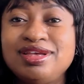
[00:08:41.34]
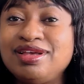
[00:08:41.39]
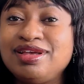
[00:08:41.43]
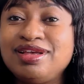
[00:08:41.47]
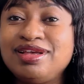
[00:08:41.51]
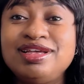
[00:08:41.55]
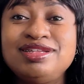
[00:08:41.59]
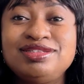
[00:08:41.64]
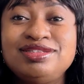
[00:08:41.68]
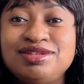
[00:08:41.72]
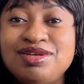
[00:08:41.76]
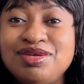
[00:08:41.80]

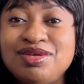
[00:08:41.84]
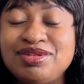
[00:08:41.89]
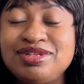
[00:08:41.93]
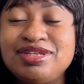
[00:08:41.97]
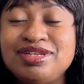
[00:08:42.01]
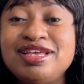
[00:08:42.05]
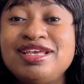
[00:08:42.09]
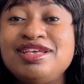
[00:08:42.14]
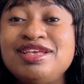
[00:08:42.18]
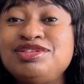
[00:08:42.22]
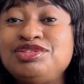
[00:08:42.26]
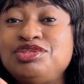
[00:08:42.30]
it's gone.
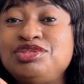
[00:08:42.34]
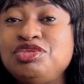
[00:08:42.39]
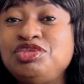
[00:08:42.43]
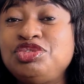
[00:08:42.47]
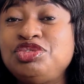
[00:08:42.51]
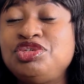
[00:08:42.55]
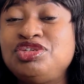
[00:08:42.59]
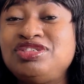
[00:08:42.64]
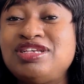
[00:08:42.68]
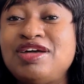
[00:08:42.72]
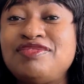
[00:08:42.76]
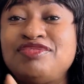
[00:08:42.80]
So you
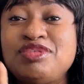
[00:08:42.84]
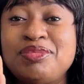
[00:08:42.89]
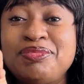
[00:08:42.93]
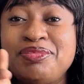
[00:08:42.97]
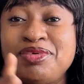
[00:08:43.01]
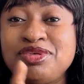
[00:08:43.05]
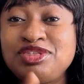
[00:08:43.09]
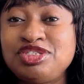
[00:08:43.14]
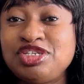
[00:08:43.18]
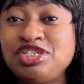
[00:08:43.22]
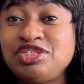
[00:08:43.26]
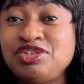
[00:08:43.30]
just have to
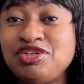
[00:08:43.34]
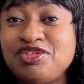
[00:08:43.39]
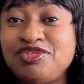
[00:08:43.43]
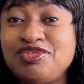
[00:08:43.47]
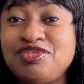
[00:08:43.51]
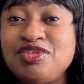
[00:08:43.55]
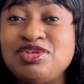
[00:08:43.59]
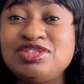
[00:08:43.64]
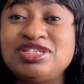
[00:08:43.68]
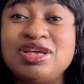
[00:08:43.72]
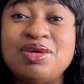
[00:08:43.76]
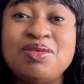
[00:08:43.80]
put in your
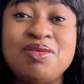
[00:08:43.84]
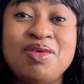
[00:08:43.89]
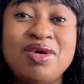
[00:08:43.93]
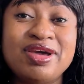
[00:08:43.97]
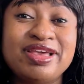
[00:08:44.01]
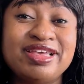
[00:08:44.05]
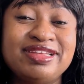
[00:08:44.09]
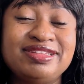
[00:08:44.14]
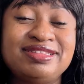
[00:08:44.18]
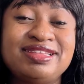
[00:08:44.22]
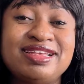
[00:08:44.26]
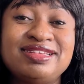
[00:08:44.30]
force and
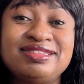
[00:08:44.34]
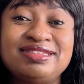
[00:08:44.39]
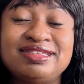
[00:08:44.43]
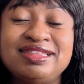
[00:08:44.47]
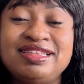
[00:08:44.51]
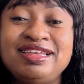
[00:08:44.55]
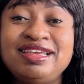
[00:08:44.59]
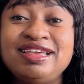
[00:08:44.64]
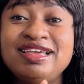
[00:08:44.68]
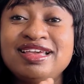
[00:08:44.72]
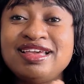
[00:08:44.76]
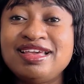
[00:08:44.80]
work
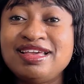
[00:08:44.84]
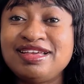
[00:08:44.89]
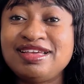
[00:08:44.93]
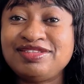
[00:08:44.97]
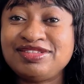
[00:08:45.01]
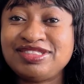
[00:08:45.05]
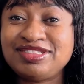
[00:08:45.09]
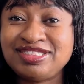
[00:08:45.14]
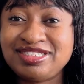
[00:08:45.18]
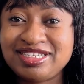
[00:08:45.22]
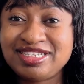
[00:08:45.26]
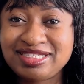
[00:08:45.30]
intensely
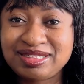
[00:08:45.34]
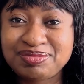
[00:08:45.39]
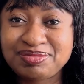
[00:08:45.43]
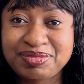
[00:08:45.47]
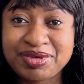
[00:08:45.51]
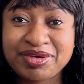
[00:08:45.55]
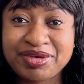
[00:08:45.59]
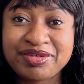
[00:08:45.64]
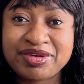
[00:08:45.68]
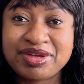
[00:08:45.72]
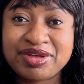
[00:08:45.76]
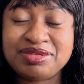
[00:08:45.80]
this
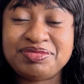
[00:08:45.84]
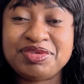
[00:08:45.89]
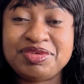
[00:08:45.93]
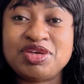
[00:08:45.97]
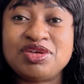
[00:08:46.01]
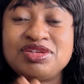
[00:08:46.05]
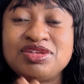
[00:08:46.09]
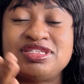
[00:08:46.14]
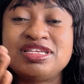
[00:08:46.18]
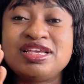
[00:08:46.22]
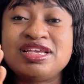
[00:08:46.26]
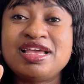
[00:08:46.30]
period,
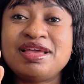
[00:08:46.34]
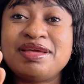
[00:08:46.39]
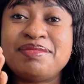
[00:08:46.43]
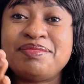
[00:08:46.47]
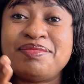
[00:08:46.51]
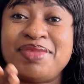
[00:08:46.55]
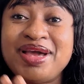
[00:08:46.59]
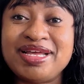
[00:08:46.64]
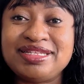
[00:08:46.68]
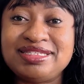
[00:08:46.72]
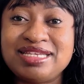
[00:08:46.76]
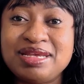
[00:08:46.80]
because
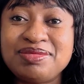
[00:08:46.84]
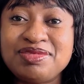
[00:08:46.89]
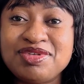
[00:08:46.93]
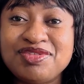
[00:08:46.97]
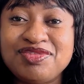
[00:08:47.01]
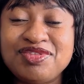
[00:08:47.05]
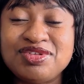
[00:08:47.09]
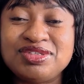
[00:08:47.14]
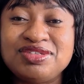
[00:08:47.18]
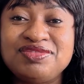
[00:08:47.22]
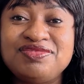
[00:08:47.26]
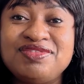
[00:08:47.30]
by the time you're
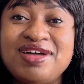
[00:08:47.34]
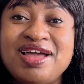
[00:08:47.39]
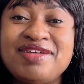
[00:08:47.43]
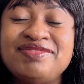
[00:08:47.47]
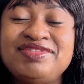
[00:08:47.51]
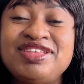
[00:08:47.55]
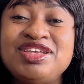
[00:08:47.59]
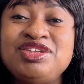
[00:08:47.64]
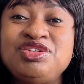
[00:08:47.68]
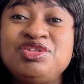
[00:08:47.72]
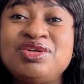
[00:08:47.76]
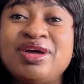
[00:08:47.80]
45,
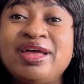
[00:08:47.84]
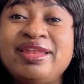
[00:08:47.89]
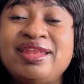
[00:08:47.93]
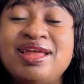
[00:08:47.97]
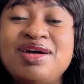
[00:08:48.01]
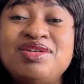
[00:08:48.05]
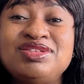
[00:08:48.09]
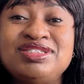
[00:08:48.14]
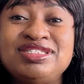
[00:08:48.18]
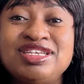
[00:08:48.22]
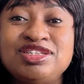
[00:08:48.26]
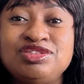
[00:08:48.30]
then you can
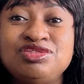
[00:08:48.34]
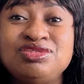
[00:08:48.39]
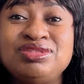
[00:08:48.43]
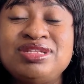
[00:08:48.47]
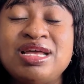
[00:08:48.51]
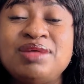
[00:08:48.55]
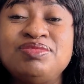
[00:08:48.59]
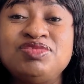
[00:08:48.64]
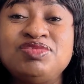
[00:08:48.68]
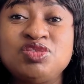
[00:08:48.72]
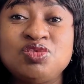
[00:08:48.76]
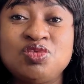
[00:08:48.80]
now settle
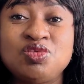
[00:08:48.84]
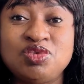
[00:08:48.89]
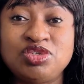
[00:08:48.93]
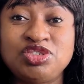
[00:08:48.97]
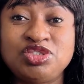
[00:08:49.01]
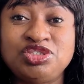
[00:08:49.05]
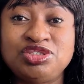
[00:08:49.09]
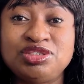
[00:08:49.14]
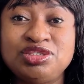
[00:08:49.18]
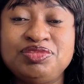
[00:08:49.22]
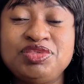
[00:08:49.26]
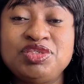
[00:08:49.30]
down to one
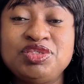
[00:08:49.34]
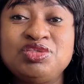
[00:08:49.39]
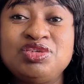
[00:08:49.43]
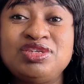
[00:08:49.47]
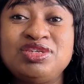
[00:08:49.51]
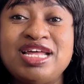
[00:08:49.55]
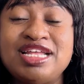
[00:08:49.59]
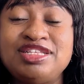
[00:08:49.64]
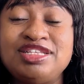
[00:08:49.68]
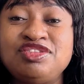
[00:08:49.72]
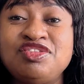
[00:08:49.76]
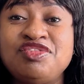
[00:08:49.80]
job. You know
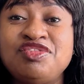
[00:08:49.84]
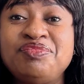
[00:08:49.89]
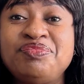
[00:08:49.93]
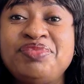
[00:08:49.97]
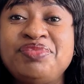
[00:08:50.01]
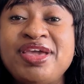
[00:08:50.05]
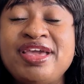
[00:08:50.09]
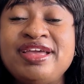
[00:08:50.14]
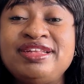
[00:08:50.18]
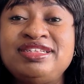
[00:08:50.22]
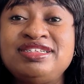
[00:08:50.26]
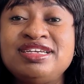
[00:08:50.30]
that you've
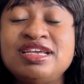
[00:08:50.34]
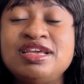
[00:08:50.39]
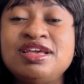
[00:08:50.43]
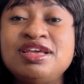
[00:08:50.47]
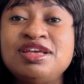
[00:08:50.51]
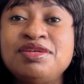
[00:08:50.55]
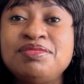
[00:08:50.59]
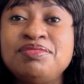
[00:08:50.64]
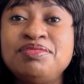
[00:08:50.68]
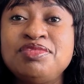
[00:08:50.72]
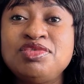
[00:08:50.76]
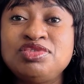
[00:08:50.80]
paid
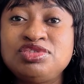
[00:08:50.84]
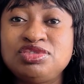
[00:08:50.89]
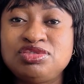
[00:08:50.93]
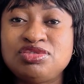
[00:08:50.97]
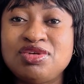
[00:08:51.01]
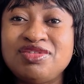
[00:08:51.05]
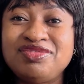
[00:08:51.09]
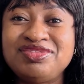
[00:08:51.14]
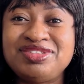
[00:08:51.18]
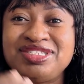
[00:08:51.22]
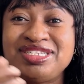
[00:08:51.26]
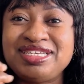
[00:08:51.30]
most
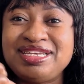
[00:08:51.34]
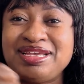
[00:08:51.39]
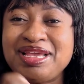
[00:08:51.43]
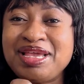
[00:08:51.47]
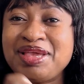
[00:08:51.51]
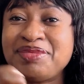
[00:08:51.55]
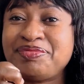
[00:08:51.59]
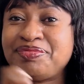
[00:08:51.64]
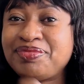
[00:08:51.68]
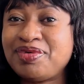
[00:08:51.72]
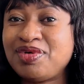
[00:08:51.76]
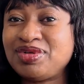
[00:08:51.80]
of the
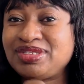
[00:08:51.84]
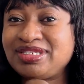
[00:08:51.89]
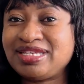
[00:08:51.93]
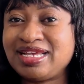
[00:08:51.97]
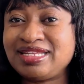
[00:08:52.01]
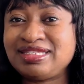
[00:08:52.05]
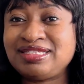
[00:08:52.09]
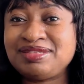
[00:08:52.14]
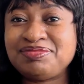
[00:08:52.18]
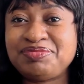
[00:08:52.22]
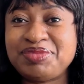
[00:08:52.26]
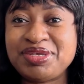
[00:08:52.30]

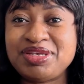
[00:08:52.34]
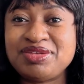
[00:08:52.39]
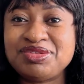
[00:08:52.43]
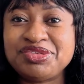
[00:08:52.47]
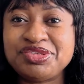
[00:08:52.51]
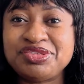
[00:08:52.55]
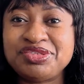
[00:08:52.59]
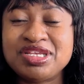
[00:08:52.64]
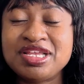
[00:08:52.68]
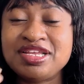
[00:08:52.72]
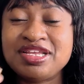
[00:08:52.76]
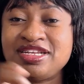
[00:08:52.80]
important
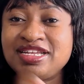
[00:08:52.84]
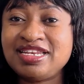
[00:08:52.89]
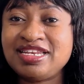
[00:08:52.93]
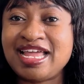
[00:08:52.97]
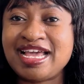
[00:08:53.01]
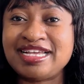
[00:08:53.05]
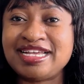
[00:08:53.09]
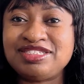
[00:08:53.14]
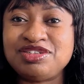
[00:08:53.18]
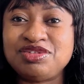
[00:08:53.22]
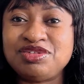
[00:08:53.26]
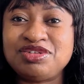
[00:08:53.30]
bills,
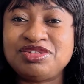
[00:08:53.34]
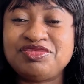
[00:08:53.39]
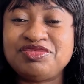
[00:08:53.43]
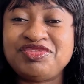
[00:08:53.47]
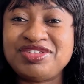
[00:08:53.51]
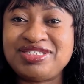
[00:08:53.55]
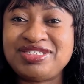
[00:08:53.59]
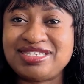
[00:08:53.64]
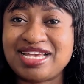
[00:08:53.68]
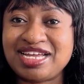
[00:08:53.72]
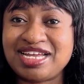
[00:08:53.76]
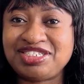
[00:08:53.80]
like your
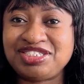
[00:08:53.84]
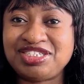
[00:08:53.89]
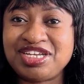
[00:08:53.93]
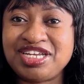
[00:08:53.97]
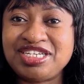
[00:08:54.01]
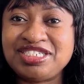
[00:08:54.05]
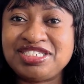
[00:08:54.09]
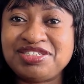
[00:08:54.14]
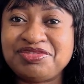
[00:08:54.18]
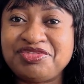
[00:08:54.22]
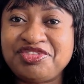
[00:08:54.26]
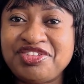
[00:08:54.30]
visa
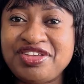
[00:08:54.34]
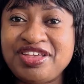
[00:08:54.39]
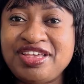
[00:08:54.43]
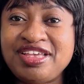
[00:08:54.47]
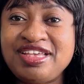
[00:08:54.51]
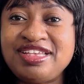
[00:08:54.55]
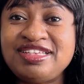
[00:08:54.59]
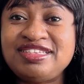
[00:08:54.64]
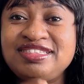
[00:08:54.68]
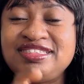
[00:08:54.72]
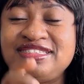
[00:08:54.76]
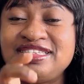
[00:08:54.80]
change
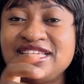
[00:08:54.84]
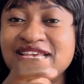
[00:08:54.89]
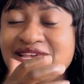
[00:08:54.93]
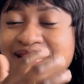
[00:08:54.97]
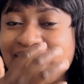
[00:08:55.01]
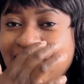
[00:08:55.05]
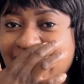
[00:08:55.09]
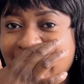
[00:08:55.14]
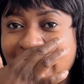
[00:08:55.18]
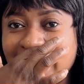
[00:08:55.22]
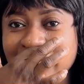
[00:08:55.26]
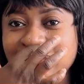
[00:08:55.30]
fees
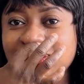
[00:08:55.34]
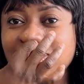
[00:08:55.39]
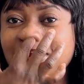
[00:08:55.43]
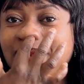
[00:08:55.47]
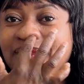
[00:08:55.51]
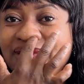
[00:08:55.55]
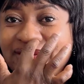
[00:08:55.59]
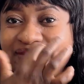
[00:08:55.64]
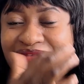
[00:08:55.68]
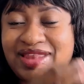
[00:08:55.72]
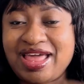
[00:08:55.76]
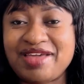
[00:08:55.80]
and your
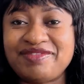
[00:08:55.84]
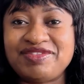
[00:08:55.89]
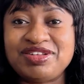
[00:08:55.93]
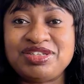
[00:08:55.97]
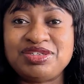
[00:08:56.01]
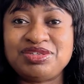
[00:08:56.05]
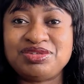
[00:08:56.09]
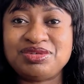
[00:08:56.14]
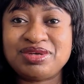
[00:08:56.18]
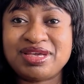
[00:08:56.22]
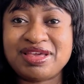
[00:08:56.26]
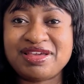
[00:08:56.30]
life in
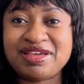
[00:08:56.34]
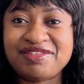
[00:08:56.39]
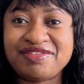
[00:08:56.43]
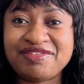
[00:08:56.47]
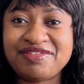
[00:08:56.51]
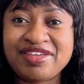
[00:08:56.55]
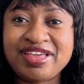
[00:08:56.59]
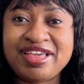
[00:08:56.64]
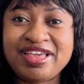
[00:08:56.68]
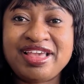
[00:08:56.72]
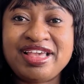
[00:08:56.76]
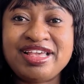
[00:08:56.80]
the UK
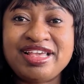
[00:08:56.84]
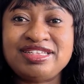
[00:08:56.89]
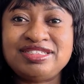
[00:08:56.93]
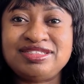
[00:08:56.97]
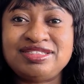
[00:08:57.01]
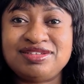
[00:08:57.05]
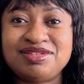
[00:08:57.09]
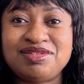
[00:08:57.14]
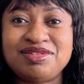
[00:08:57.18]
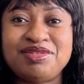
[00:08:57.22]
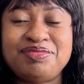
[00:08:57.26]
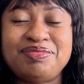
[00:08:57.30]

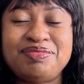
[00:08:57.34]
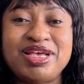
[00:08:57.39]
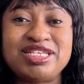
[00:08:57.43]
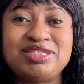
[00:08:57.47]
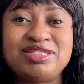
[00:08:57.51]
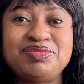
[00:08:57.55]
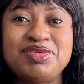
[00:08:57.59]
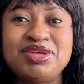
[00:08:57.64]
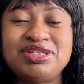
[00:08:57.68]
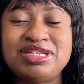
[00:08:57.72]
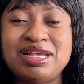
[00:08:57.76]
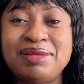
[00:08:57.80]
fees, your
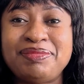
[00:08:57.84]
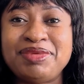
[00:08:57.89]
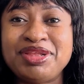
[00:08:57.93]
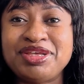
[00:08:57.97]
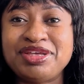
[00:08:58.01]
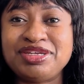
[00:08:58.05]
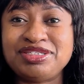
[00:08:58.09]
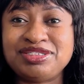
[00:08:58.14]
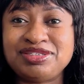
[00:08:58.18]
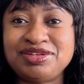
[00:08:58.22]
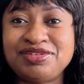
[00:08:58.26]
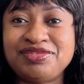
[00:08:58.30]
passport
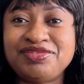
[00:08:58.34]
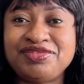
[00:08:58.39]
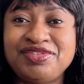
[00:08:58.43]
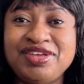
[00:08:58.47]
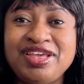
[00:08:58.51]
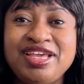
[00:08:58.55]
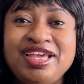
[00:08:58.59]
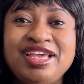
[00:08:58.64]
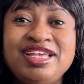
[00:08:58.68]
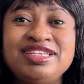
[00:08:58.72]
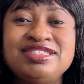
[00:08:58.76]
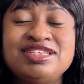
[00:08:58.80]
application
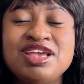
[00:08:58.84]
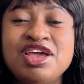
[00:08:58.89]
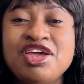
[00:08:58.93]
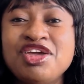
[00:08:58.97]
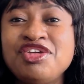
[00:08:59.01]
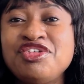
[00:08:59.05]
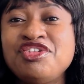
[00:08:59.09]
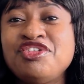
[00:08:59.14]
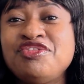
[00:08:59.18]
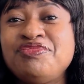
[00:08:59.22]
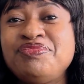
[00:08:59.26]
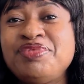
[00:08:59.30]
fees.
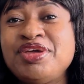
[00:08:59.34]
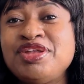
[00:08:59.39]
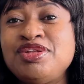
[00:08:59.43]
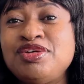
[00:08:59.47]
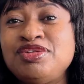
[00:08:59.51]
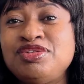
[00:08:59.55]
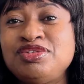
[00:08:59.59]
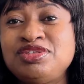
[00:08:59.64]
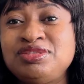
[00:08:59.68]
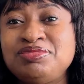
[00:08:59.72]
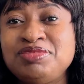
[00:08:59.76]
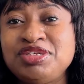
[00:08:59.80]
You've paid all
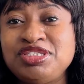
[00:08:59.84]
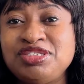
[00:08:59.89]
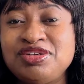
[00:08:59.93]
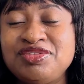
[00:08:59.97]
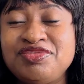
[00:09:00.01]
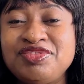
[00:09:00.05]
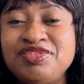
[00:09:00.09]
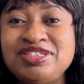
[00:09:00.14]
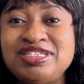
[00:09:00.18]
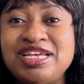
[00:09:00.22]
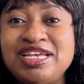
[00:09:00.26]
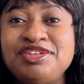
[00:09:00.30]
those major
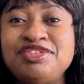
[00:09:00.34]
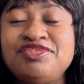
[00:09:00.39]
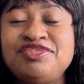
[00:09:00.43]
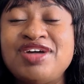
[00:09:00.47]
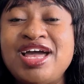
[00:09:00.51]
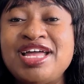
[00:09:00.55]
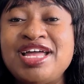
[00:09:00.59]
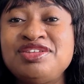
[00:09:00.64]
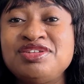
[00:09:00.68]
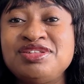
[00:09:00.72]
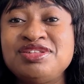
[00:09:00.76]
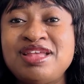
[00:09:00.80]
fees, and you've
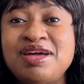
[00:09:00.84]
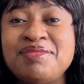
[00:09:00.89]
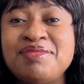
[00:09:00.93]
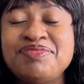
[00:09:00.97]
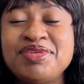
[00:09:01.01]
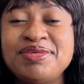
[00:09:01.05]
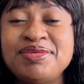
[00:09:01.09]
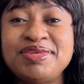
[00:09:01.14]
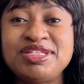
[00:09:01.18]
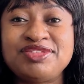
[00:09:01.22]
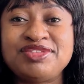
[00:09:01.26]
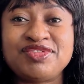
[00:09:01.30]
had your down
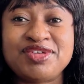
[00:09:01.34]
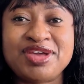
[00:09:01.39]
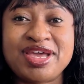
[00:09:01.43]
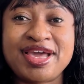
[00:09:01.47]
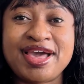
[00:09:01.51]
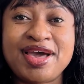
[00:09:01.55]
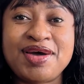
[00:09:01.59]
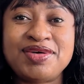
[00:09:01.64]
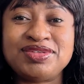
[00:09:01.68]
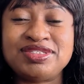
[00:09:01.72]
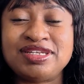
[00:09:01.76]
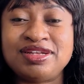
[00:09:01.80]
payment for a
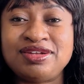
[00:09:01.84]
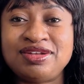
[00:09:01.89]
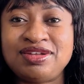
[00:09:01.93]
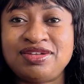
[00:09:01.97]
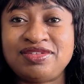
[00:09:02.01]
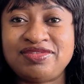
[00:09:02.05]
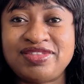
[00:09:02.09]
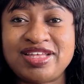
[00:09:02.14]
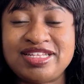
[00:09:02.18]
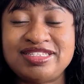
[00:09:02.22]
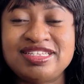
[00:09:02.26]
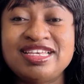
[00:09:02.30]
house and all
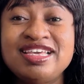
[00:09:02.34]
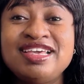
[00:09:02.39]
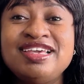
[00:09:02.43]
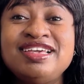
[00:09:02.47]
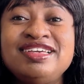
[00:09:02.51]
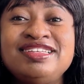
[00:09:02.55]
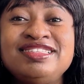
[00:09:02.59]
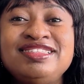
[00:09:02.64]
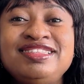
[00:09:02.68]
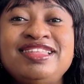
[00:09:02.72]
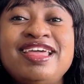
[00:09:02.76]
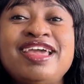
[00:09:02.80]
of that.
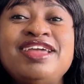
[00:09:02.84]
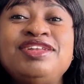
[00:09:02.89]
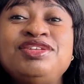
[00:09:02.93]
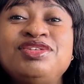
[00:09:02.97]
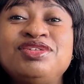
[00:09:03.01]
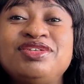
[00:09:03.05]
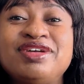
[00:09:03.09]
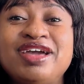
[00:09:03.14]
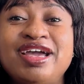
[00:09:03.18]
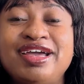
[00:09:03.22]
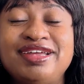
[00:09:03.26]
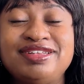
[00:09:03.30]
Then you
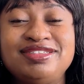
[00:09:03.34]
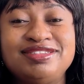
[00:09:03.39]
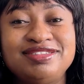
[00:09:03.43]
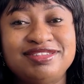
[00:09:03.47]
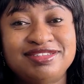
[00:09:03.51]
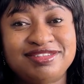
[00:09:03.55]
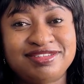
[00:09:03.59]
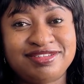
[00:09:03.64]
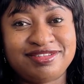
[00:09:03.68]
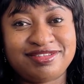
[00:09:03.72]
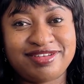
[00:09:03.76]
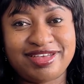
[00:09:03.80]
can
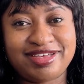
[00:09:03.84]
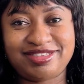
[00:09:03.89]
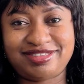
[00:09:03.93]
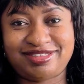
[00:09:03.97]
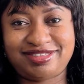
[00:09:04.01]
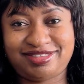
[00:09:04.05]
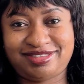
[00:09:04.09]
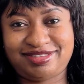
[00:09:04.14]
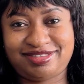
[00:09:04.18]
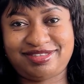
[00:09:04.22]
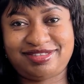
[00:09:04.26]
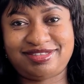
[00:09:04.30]

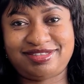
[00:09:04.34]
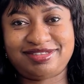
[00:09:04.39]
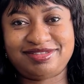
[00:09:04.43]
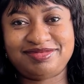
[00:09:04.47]
rest.